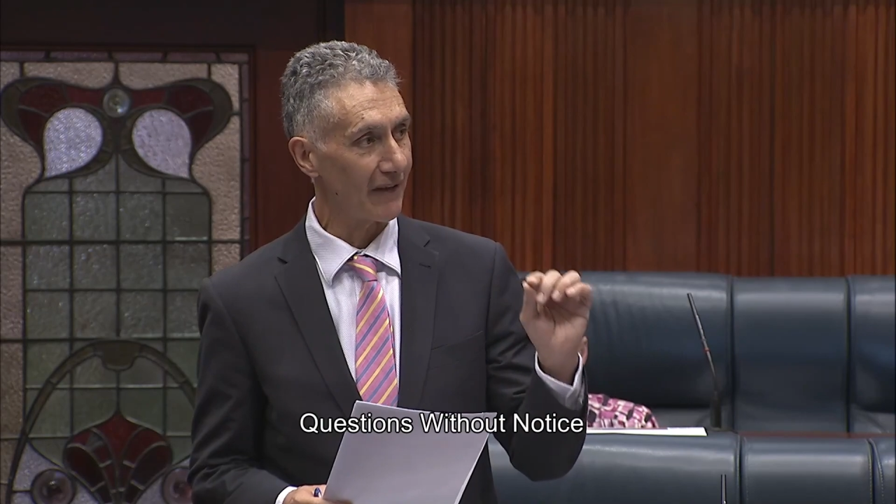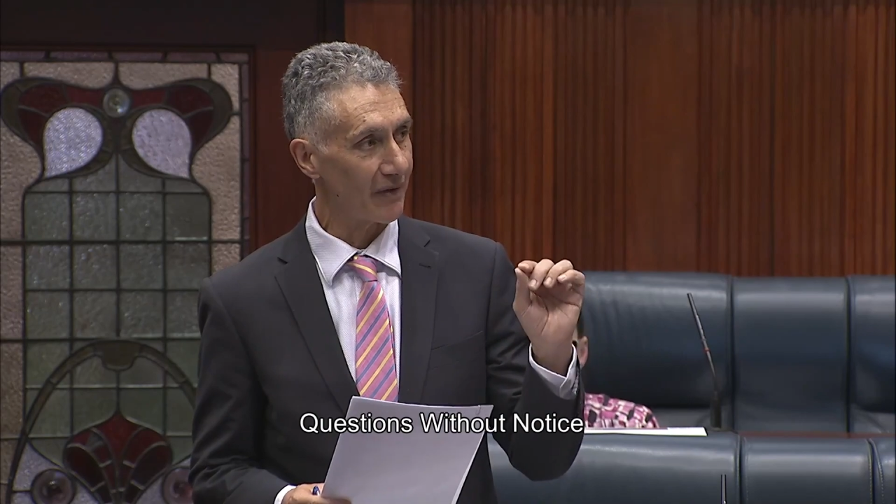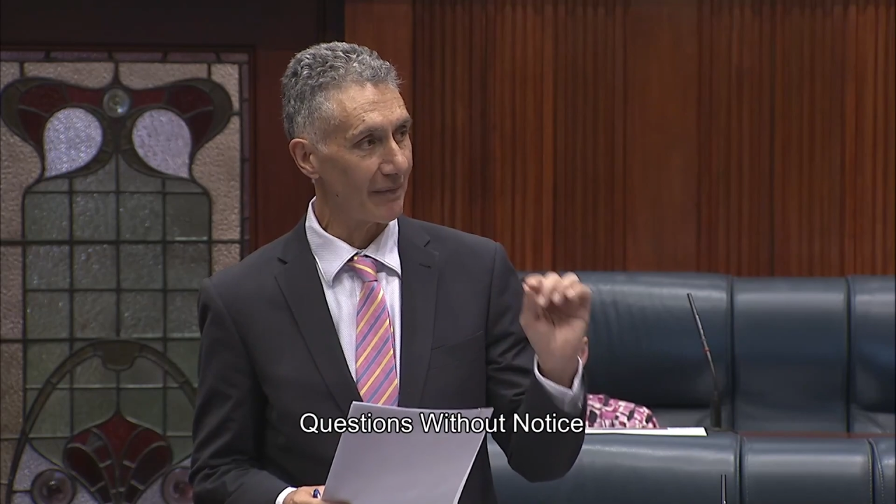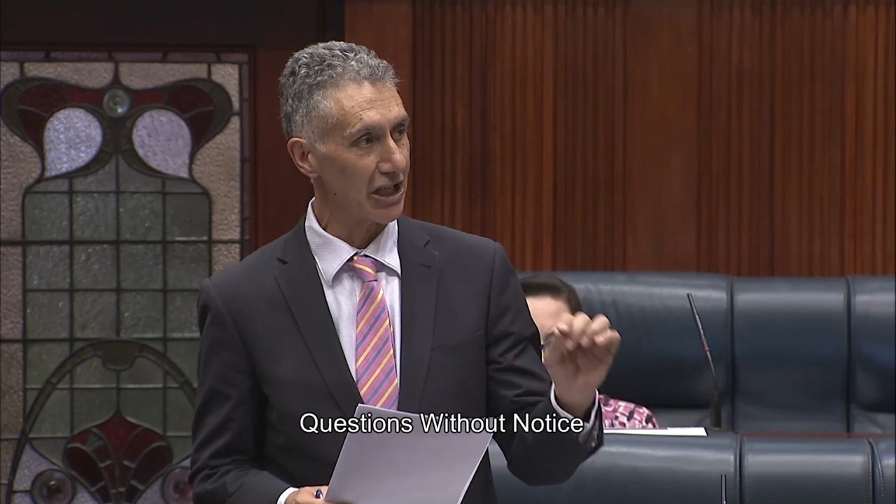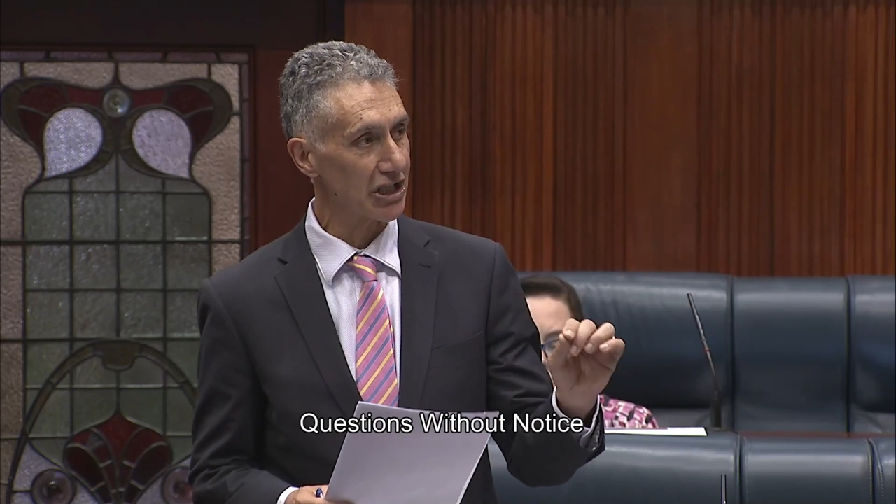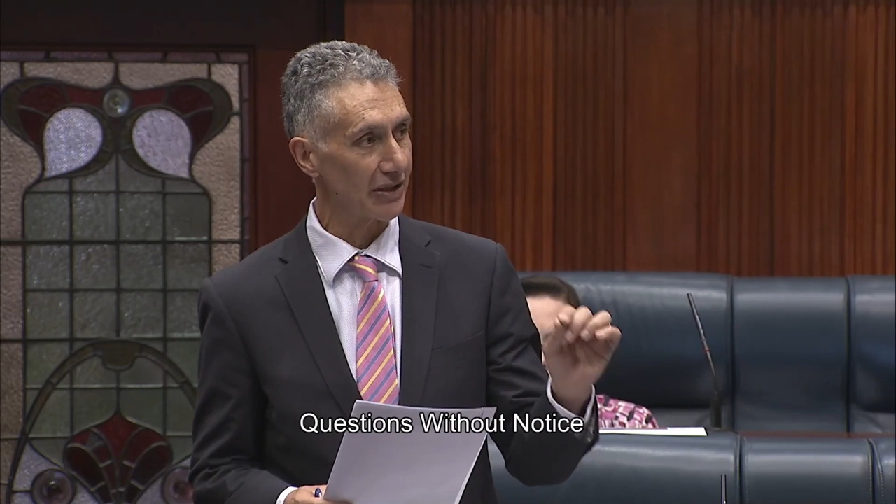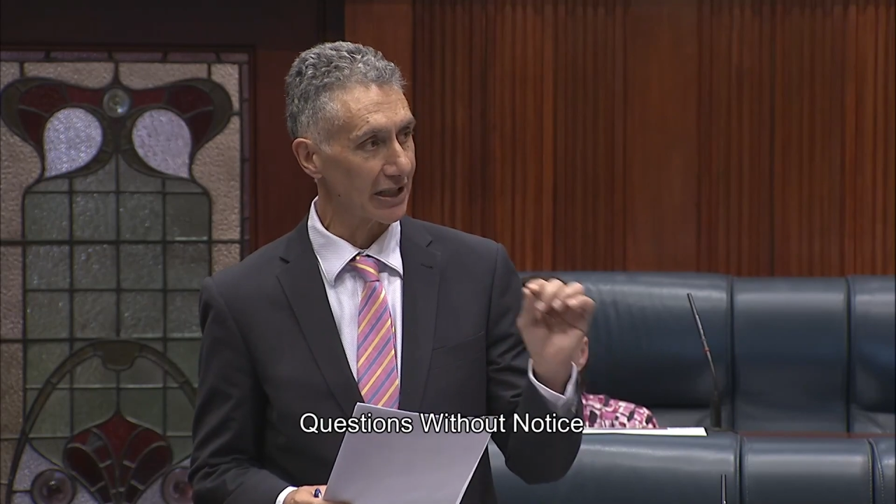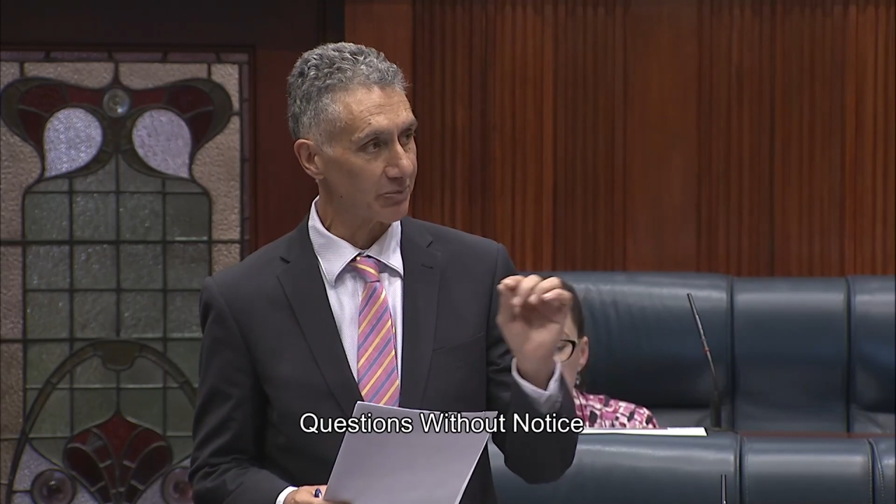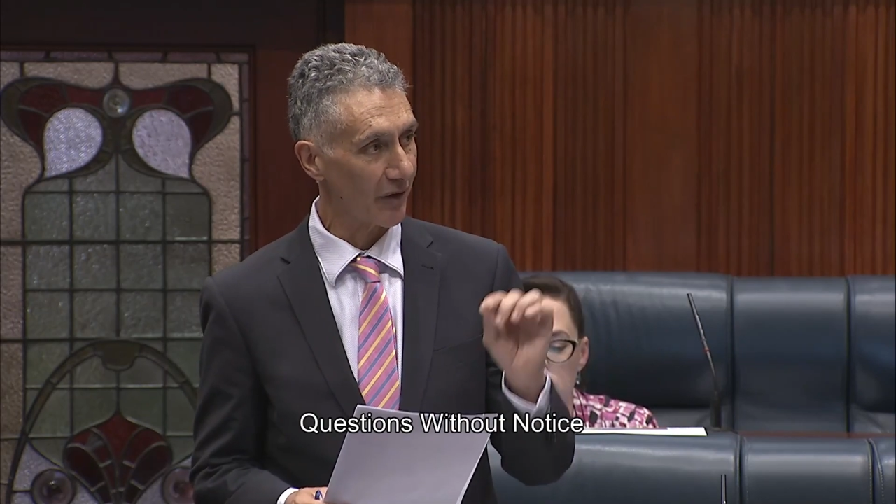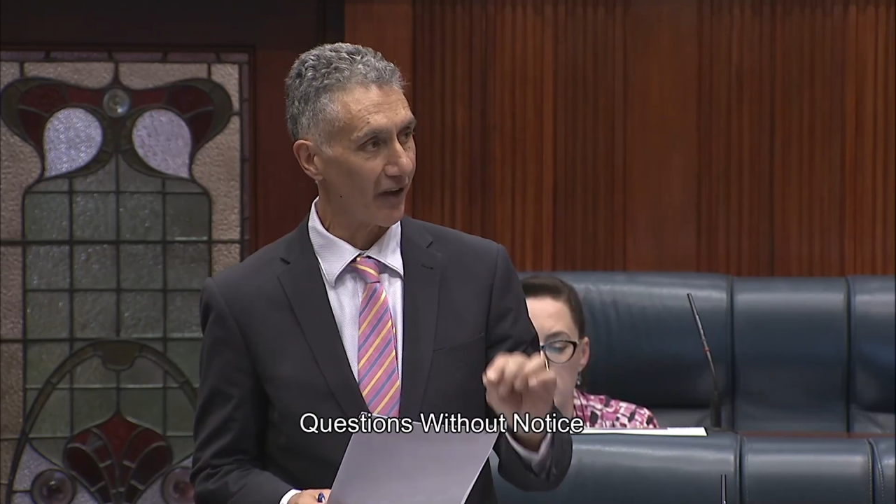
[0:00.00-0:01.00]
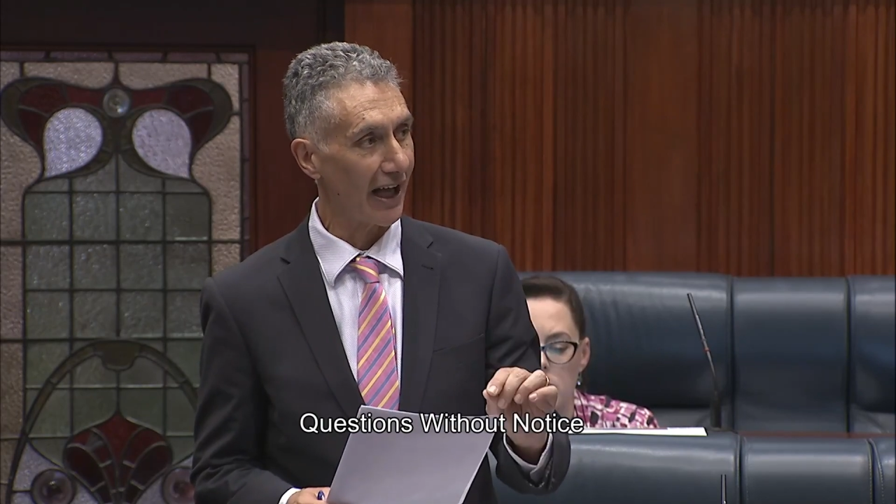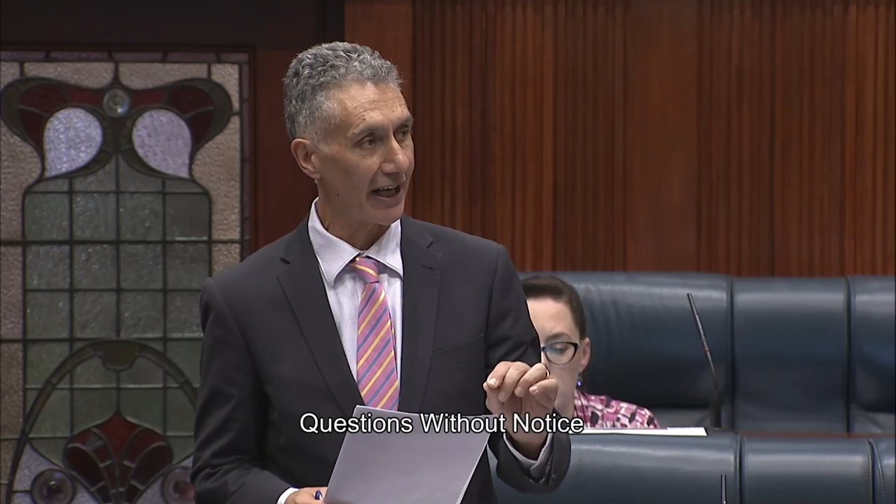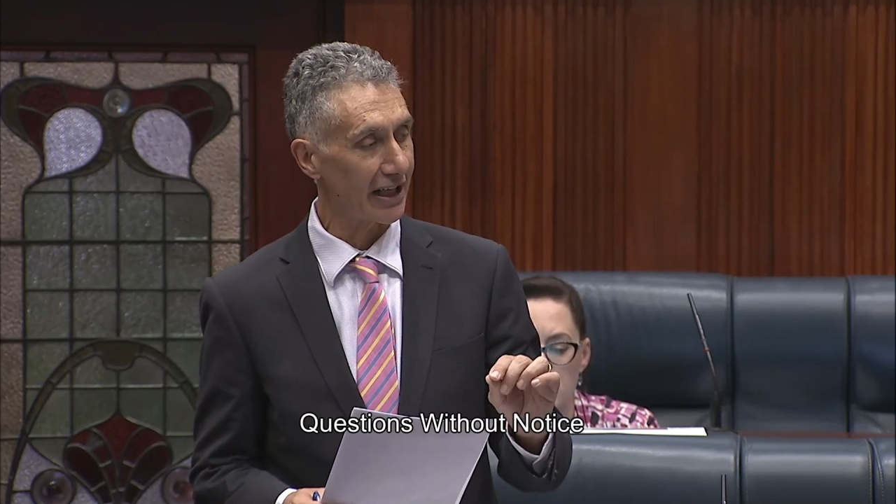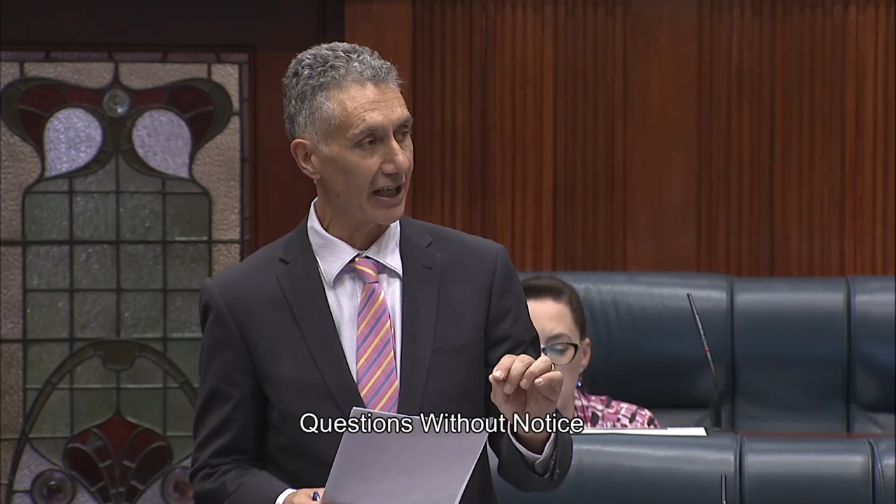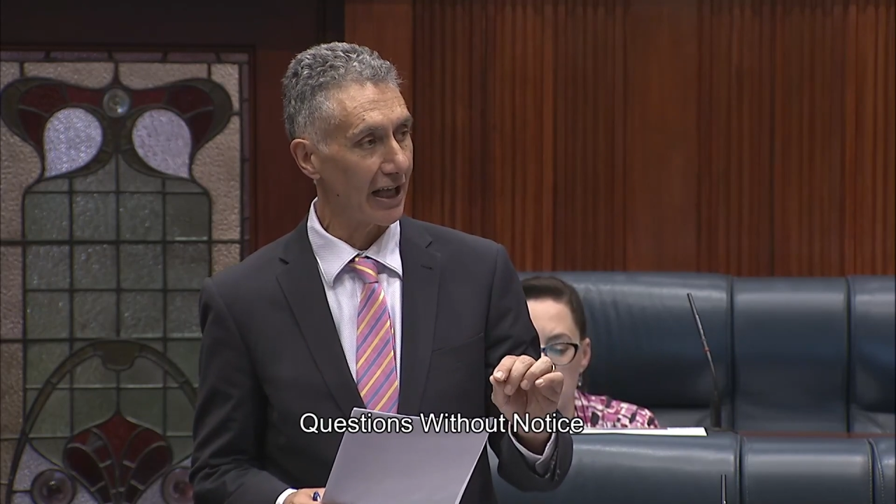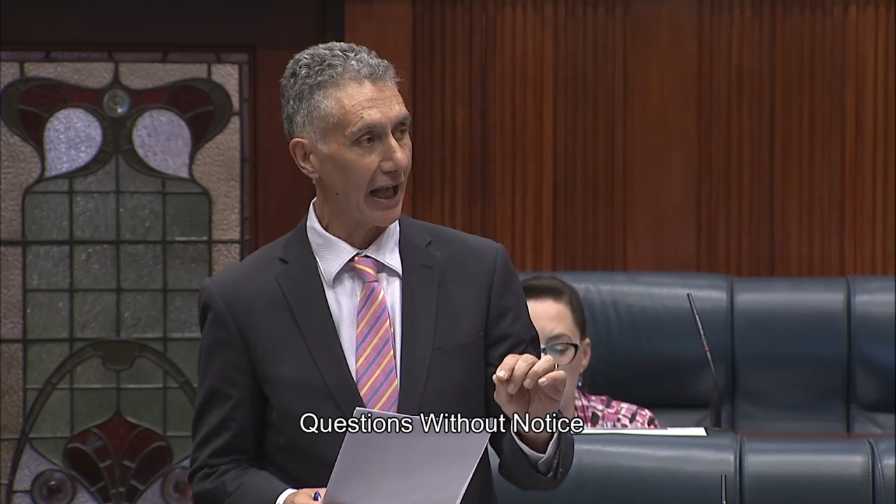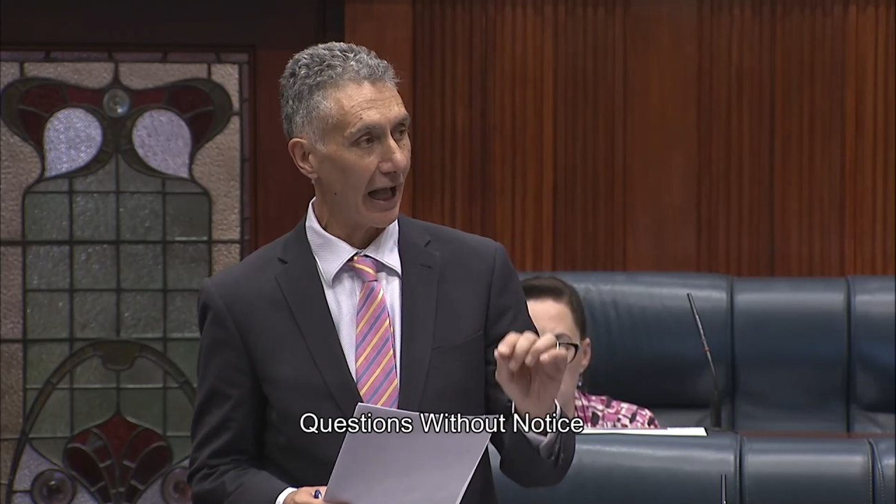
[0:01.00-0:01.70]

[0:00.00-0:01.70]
the information that's provided